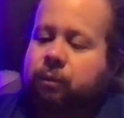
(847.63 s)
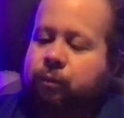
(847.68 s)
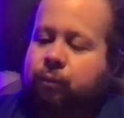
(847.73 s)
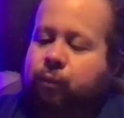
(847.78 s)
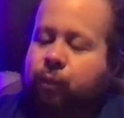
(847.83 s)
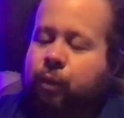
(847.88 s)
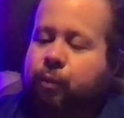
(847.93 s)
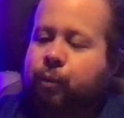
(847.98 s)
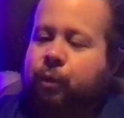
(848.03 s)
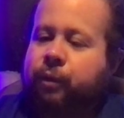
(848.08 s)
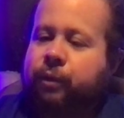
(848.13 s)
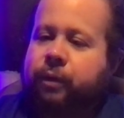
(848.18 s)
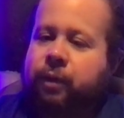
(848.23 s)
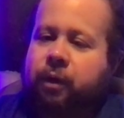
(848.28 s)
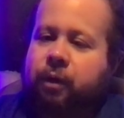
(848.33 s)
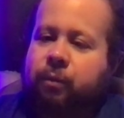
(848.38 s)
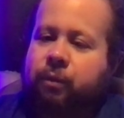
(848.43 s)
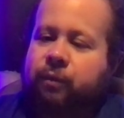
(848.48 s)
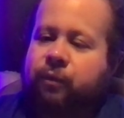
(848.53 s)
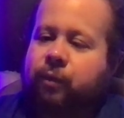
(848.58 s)
more
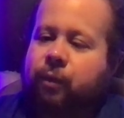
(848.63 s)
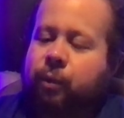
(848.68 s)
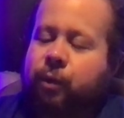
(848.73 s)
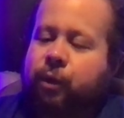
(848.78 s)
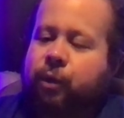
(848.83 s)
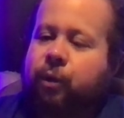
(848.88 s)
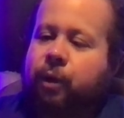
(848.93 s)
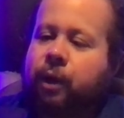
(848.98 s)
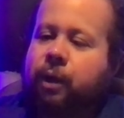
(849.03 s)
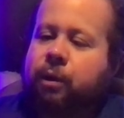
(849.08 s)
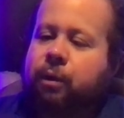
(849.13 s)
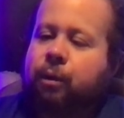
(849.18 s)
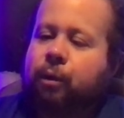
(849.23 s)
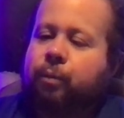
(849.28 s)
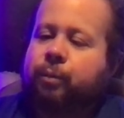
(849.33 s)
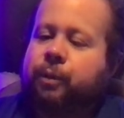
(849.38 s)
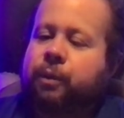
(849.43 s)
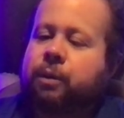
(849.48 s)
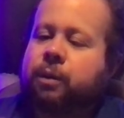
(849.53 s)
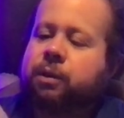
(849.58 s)
thing before we crack it
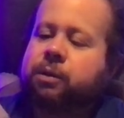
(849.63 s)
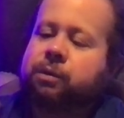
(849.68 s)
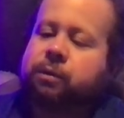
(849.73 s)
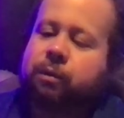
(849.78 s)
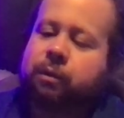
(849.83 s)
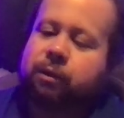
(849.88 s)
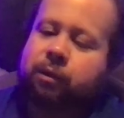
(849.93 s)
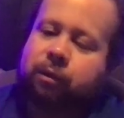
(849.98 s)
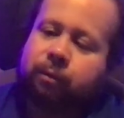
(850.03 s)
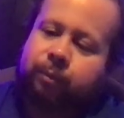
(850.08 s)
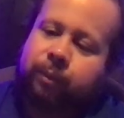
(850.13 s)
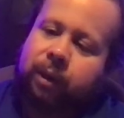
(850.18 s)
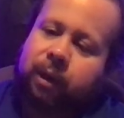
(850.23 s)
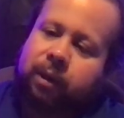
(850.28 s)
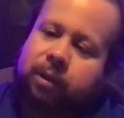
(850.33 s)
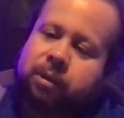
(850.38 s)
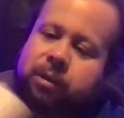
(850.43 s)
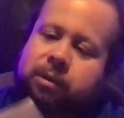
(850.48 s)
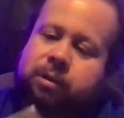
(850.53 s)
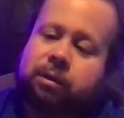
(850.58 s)
open. Let's look at the
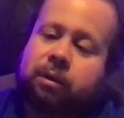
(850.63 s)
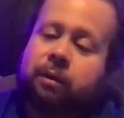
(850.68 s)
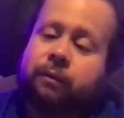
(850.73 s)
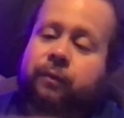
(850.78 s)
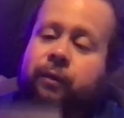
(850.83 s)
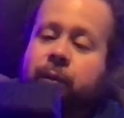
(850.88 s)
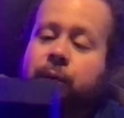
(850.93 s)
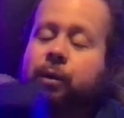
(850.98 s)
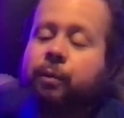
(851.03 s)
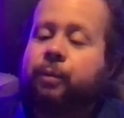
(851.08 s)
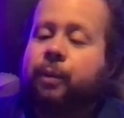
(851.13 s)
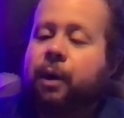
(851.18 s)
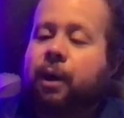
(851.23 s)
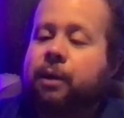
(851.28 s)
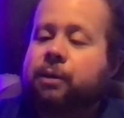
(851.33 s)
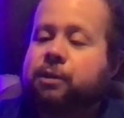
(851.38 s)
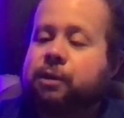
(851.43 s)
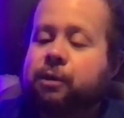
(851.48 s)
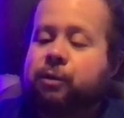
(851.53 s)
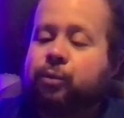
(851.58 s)
box itself. I mean, the
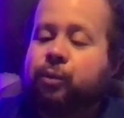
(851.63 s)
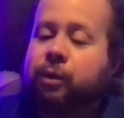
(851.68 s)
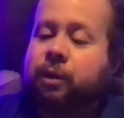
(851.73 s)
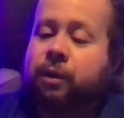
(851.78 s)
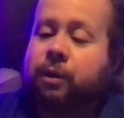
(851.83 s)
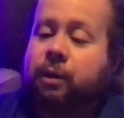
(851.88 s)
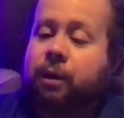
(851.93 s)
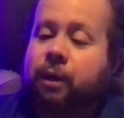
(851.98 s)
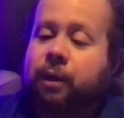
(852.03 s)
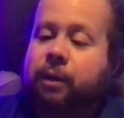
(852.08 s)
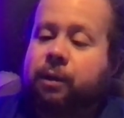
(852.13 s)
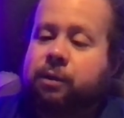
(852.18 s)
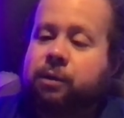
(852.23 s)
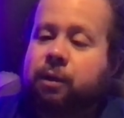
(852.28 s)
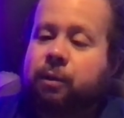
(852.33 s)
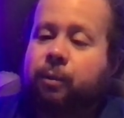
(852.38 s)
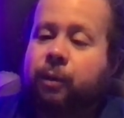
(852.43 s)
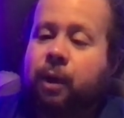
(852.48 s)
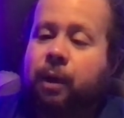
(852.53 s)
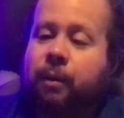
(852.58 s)
box is really nice. I
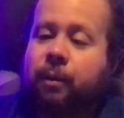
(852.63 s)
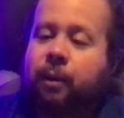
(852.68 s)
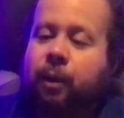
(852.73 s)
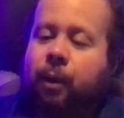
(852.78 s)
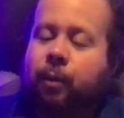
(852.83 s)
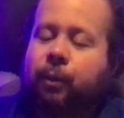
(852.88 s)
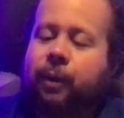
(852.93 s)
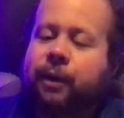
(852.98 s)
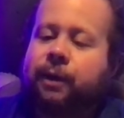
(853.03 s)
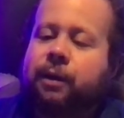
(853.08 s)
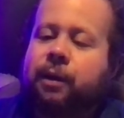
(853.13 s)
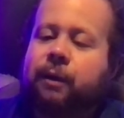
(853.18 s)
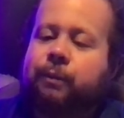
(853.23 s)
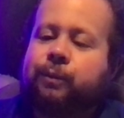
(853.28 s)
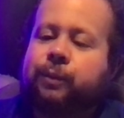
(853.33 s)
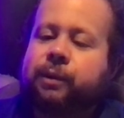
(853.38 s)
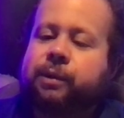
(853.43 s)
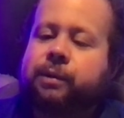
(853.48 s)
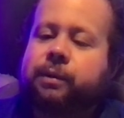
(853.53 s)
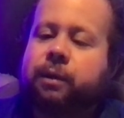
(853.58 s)
might keep
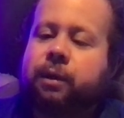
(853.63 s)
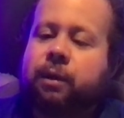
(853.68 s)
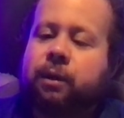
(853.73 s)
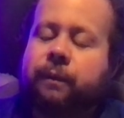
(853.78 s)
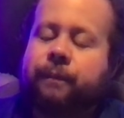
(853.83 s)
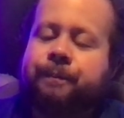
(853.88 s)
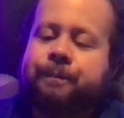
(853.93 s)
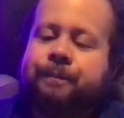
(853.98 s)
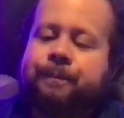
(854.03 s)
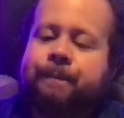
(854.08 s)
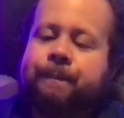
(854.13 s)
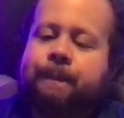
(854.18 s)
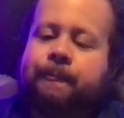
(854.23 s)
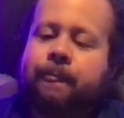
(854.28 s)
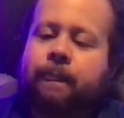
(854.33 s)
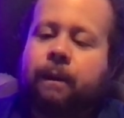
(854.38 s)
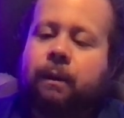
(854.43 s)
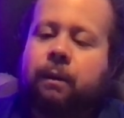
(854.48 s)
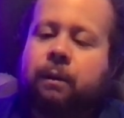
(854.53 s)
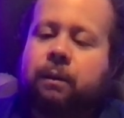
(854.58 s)
this thing.
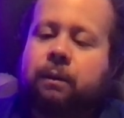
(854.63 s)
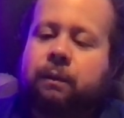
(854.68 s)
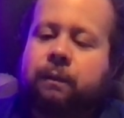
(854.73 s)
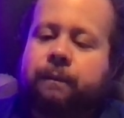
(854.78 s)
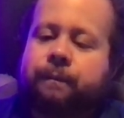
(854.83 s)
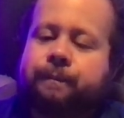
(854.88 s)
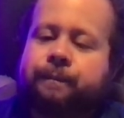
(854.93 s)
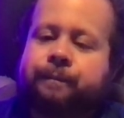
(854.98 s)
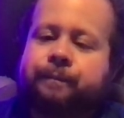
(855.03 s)
It